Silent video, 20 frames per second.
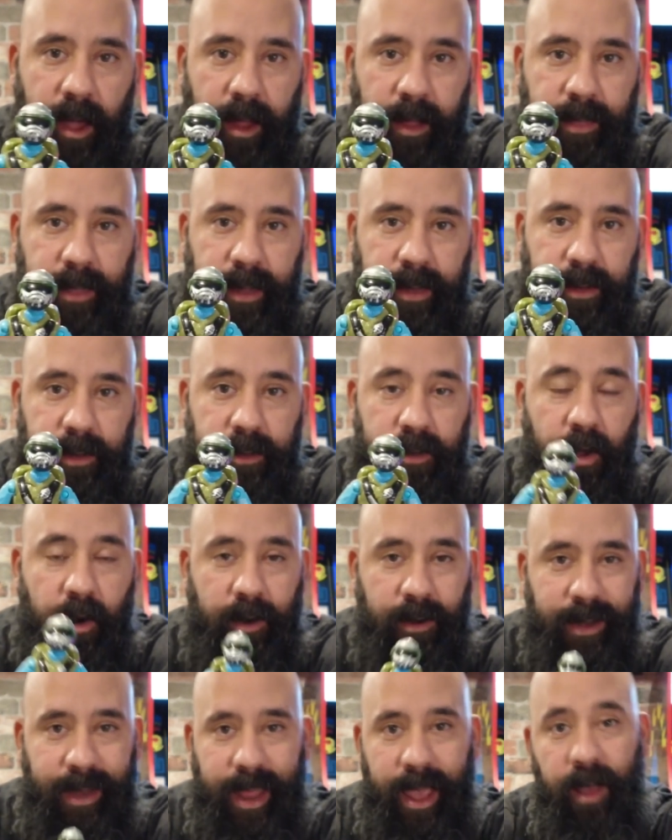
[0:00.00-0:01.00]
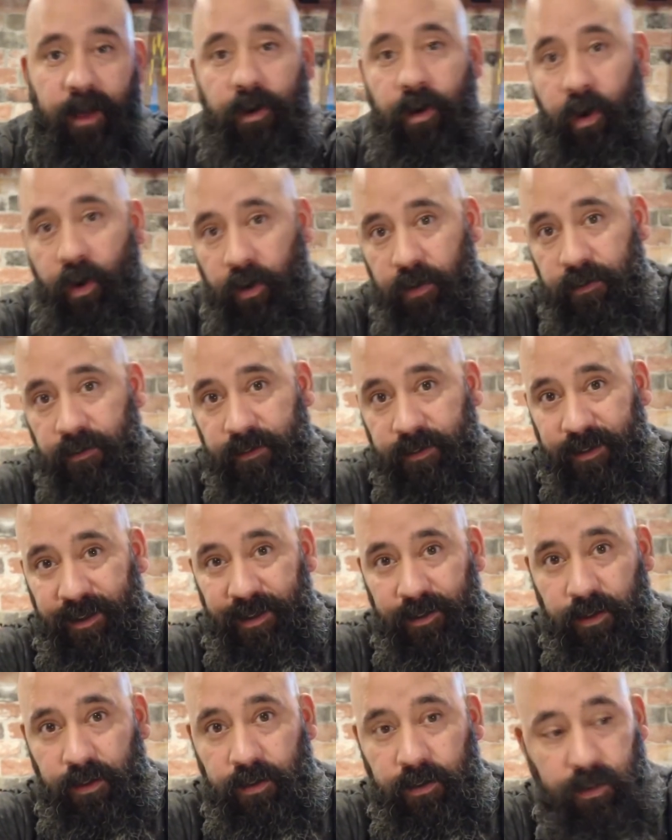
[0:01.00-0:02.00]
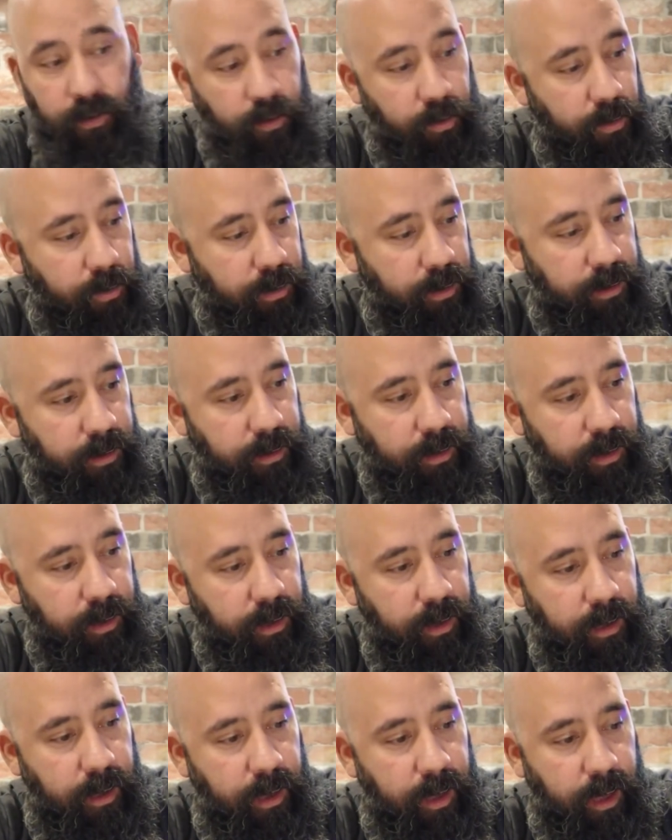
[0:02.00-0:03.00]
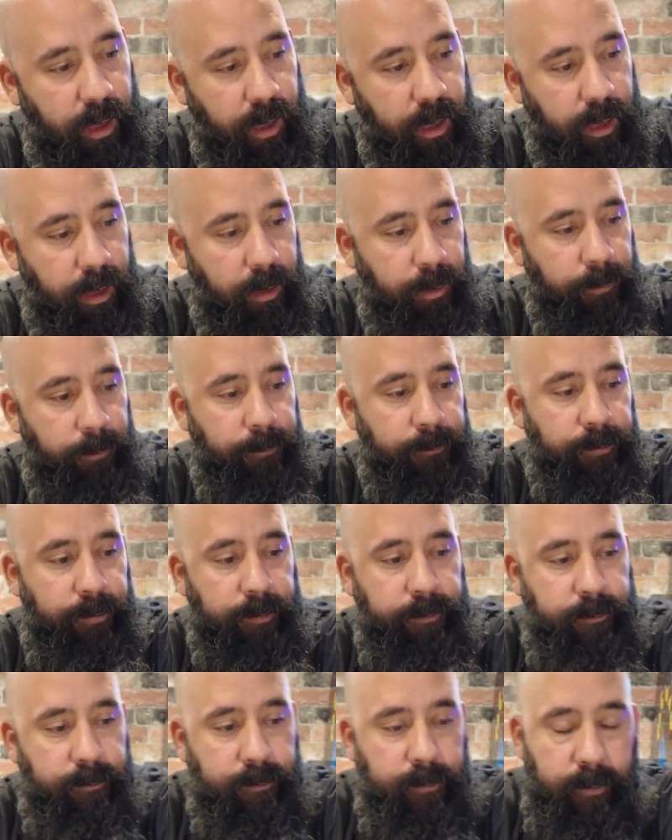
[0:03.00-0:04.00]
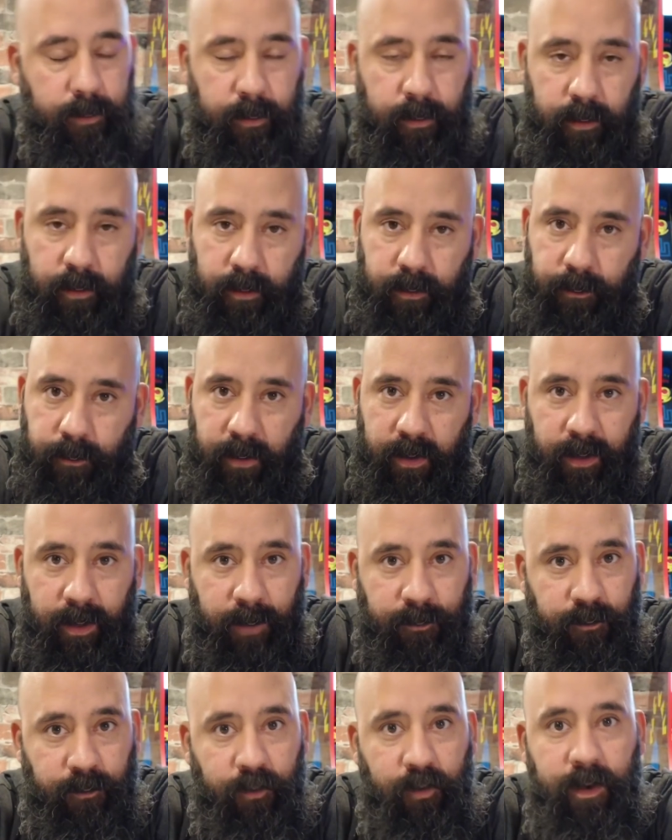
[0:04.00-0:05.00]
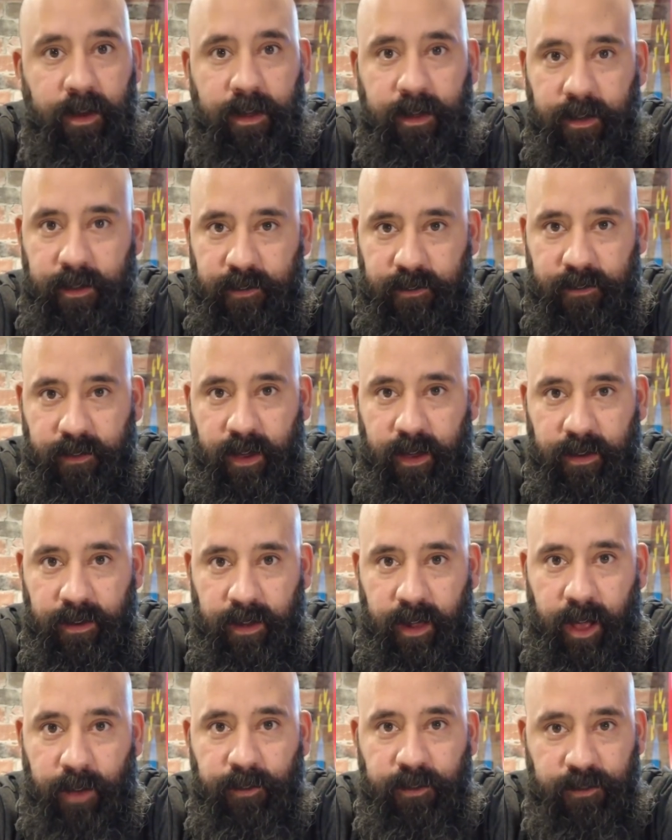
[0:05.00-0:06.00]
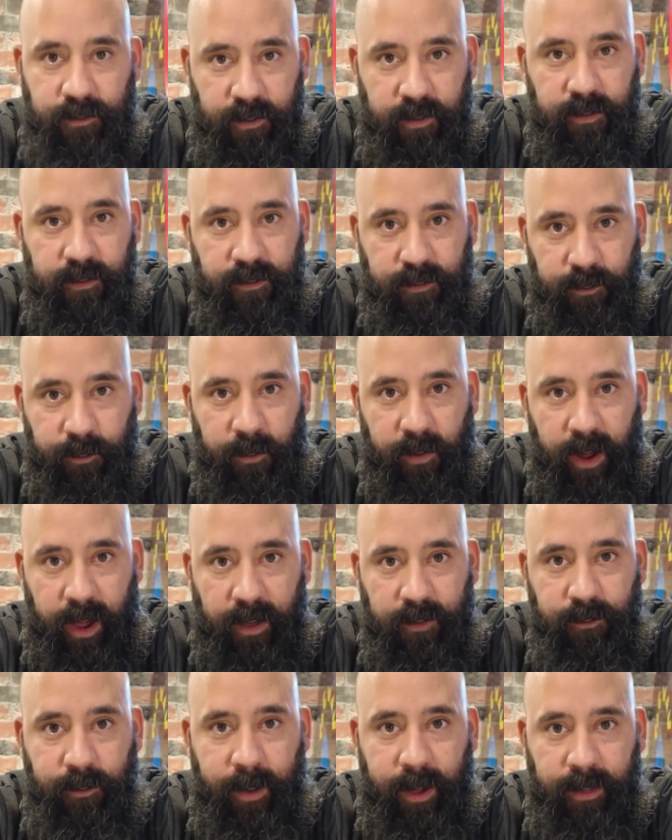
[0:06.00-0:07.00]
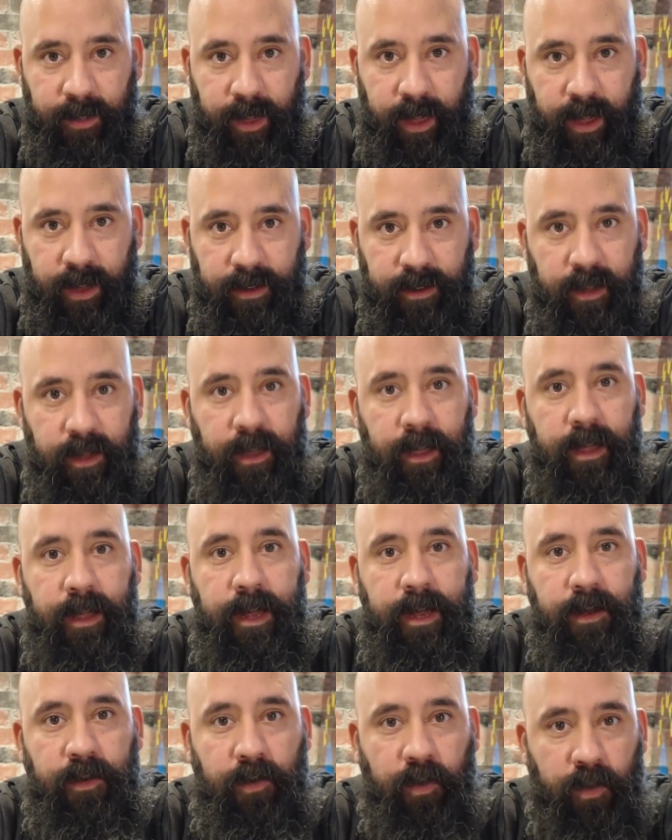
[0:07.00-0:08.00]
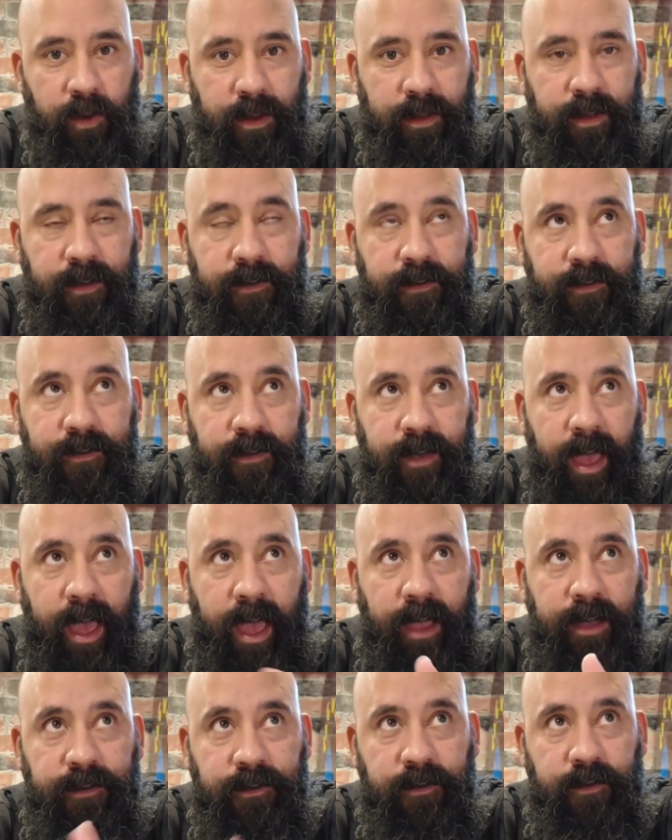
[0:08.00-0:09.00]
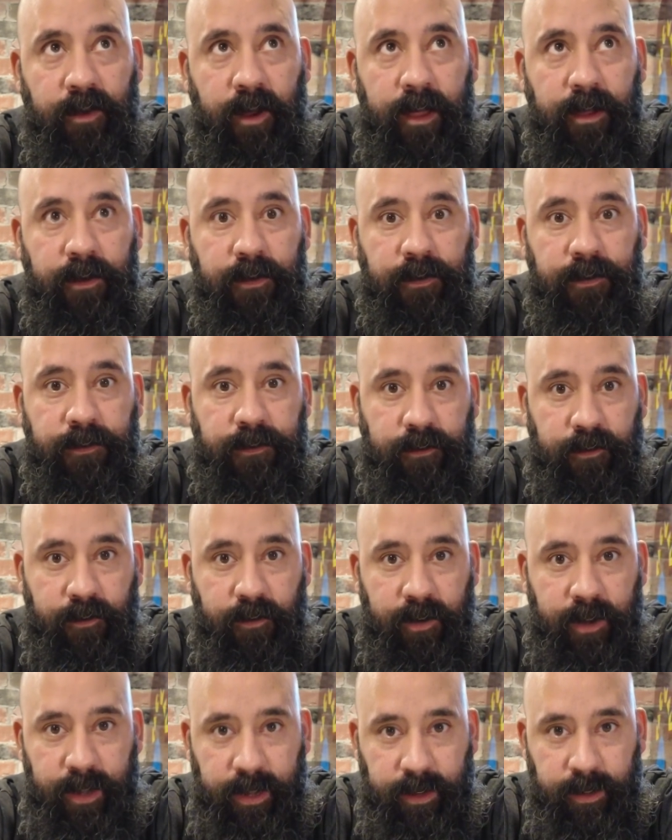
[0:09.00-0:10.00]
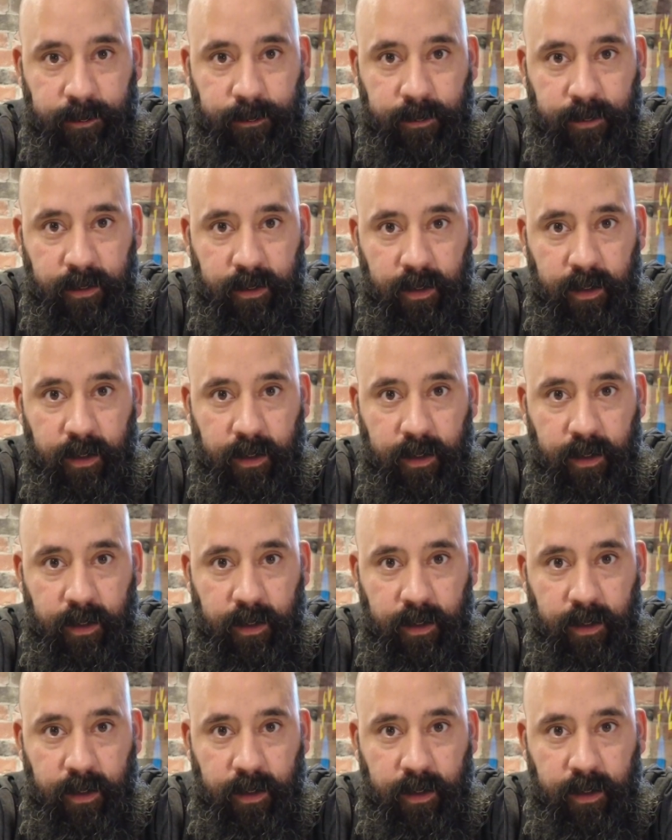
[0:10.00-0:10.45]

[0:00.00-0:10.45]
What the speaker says: They are now called Steel Corps. But I'm really excited. I was really surprised by that. During the Sky Striker stream,